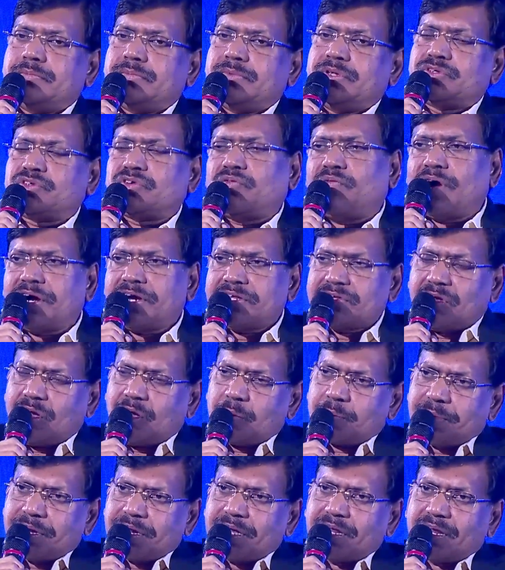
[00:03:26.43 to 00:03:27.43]
So what is
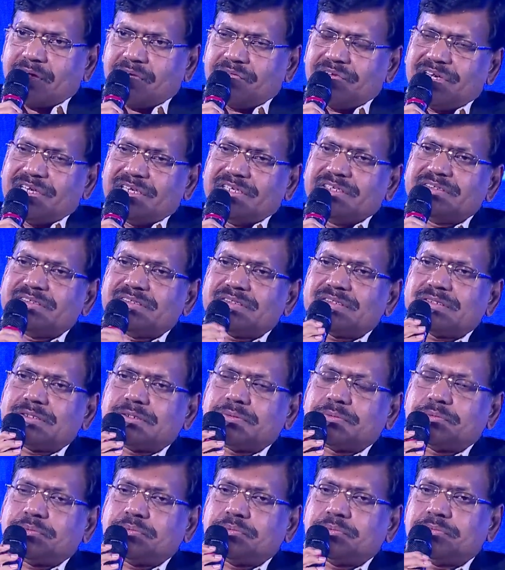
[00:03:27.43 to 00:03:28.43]
happening now is
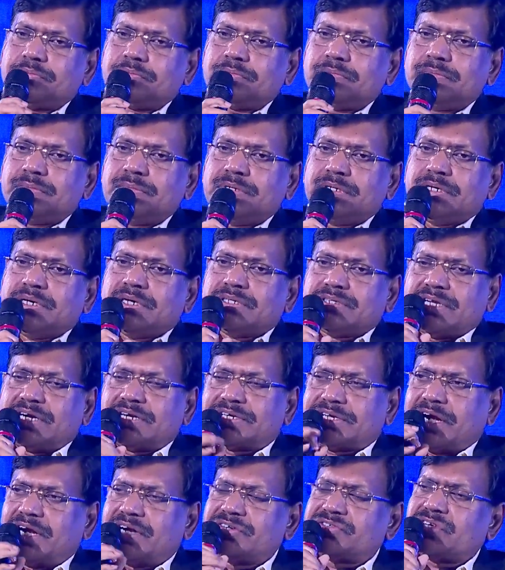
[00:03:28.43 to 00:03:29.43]
the
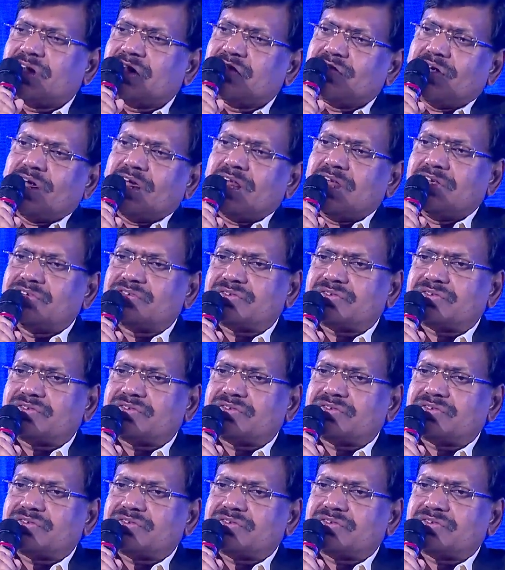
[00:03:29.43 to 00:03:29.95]
traditional values